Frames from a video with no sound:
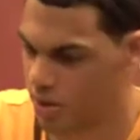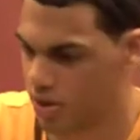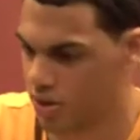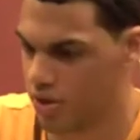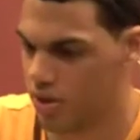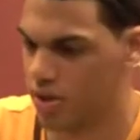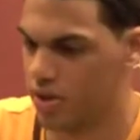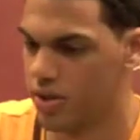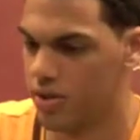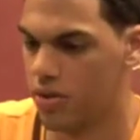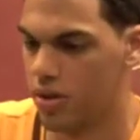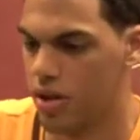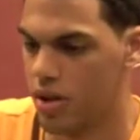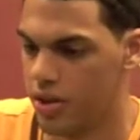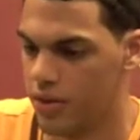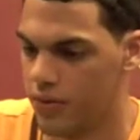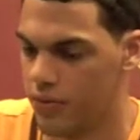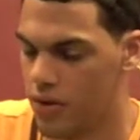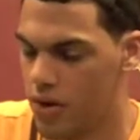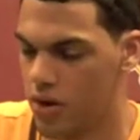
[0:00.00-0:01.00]
just as
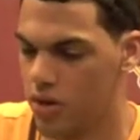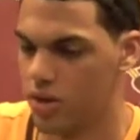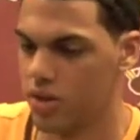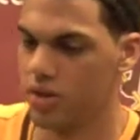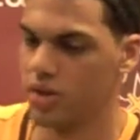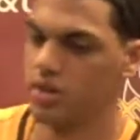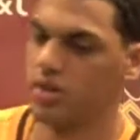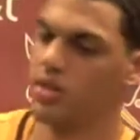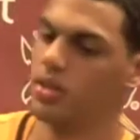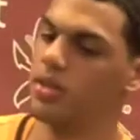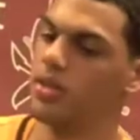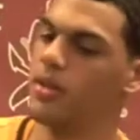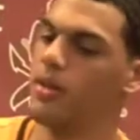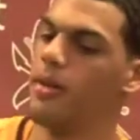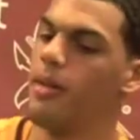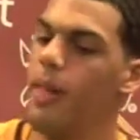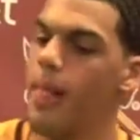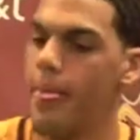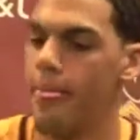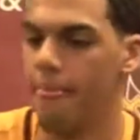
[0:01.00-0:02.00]
as far as
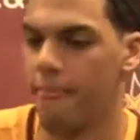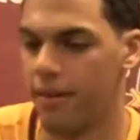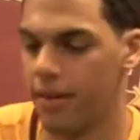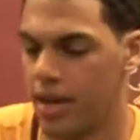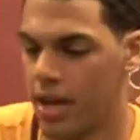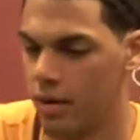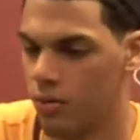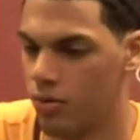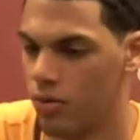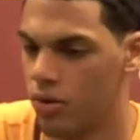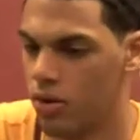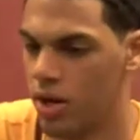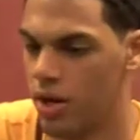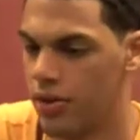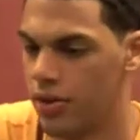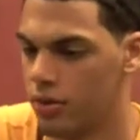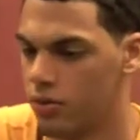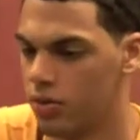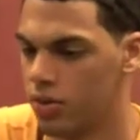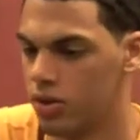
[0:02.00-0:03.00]
the game went on, I
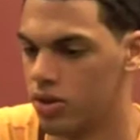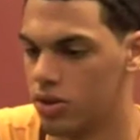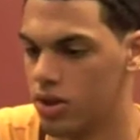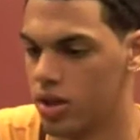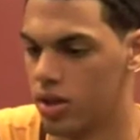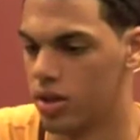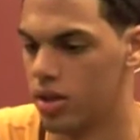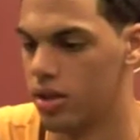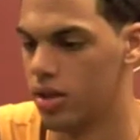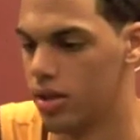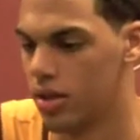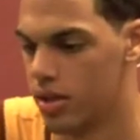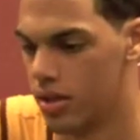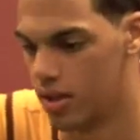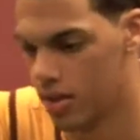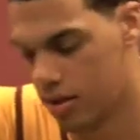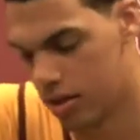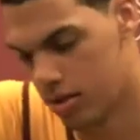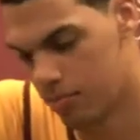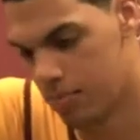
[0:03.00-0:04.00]
think we are just trying to
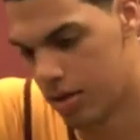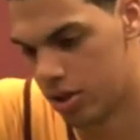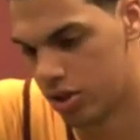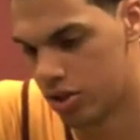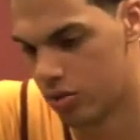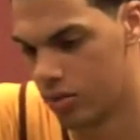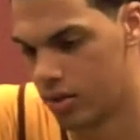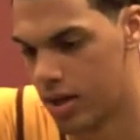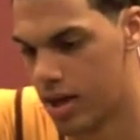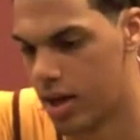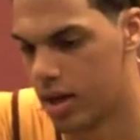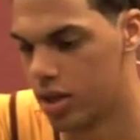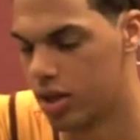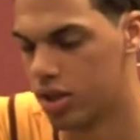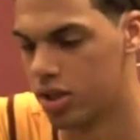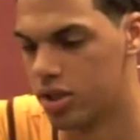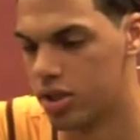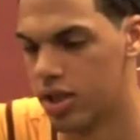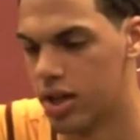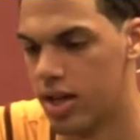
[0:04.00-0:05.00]
make sure we got
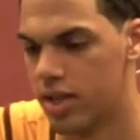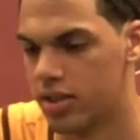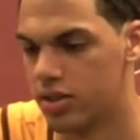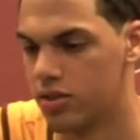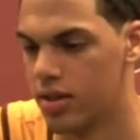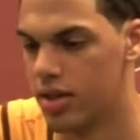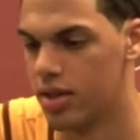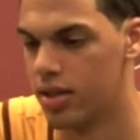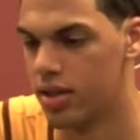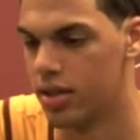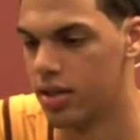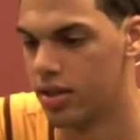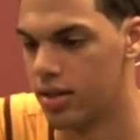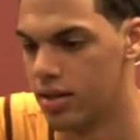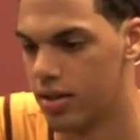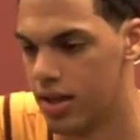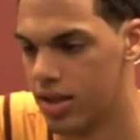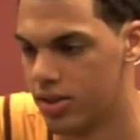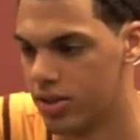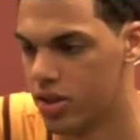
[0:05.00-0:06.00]
good shots. So I
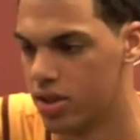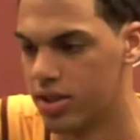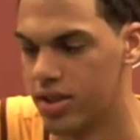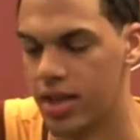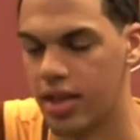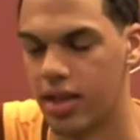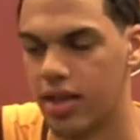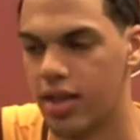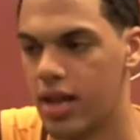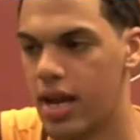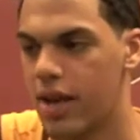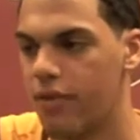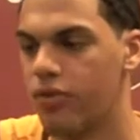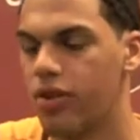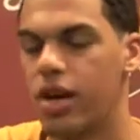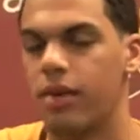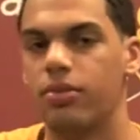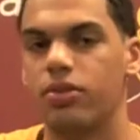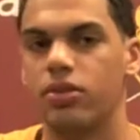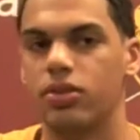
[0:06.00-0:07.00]
didn't necessarily take
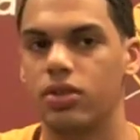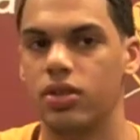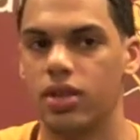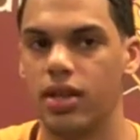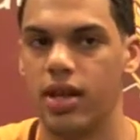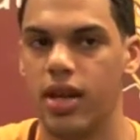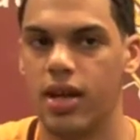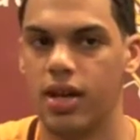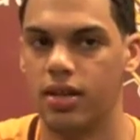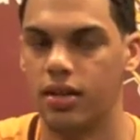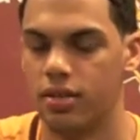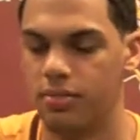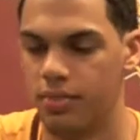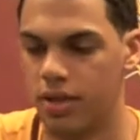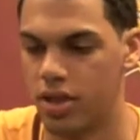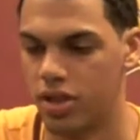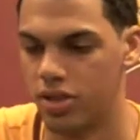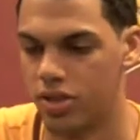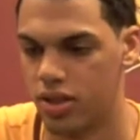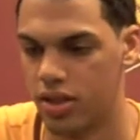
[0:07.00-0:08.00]
every opportunity I had to
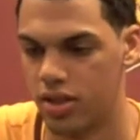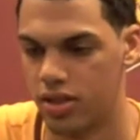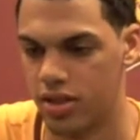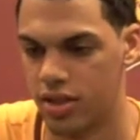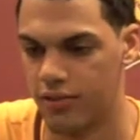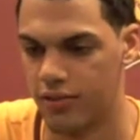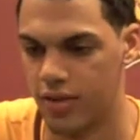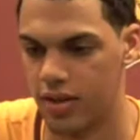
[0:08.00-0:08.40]
penetrate and stuff